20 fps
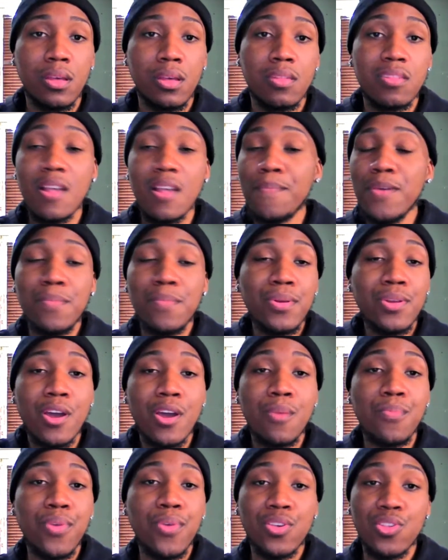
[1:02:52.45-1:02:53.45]
Some people
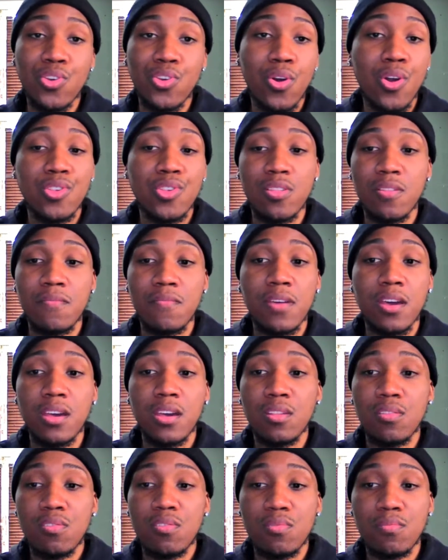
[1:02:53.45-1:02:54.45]
don't press charges in
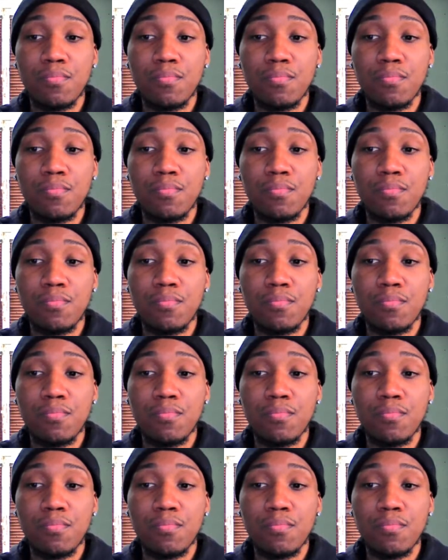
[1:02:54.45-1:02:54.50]
fights.